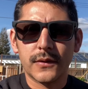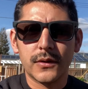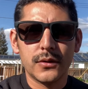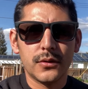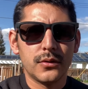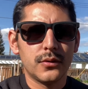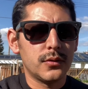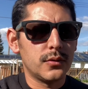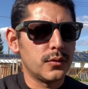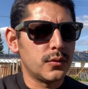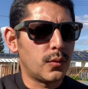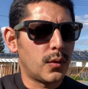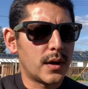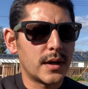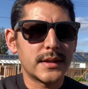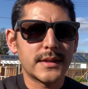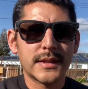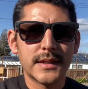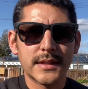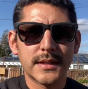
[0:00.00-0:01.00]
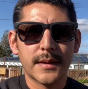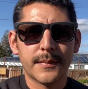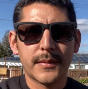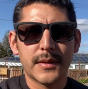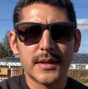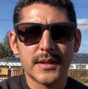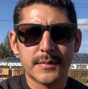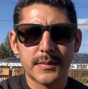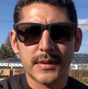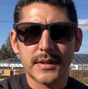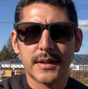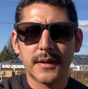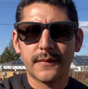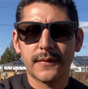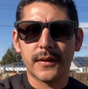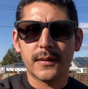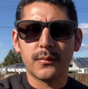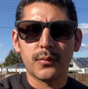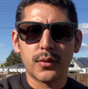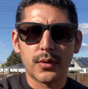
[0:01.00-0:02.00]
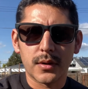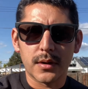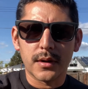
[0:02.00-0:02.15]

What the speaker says: you want to see something specific more